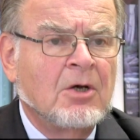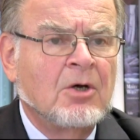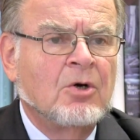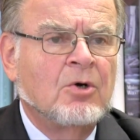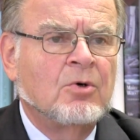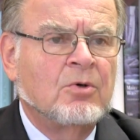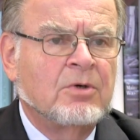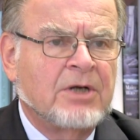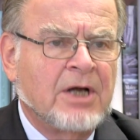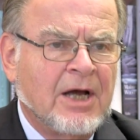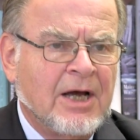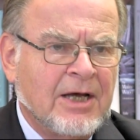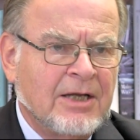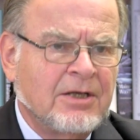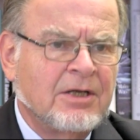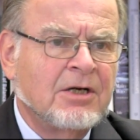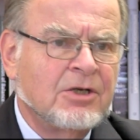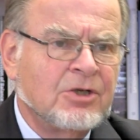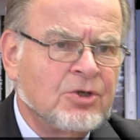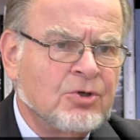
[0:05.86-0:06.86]
who had had
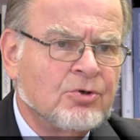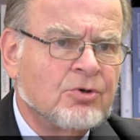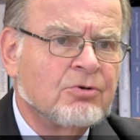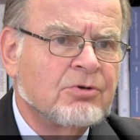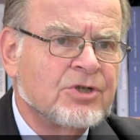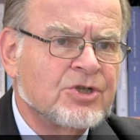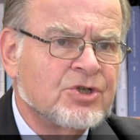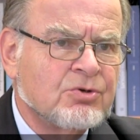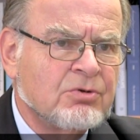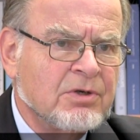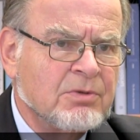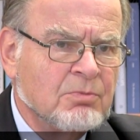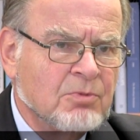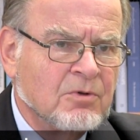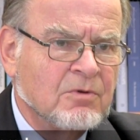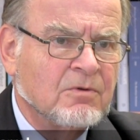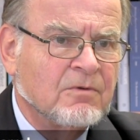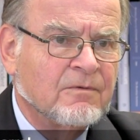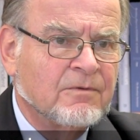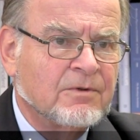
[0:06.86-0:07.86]
their uterus
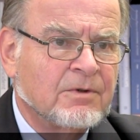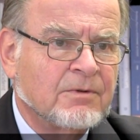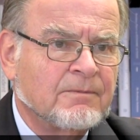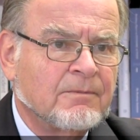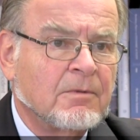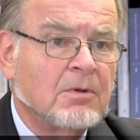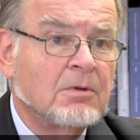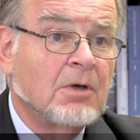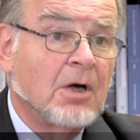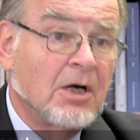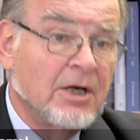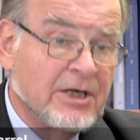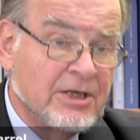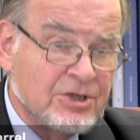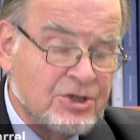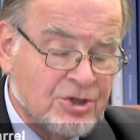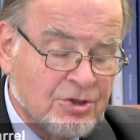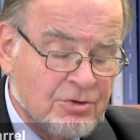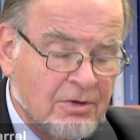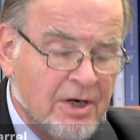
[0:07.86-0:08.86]
removed, a
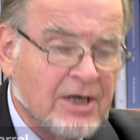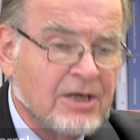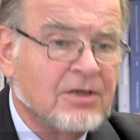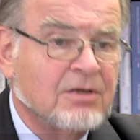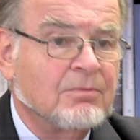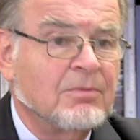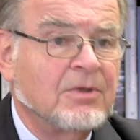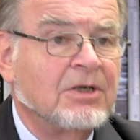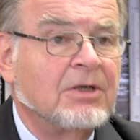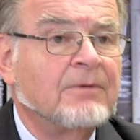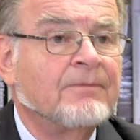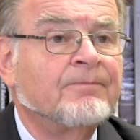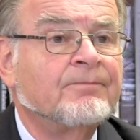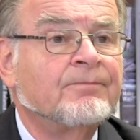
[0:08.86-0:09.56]
hysterectomy,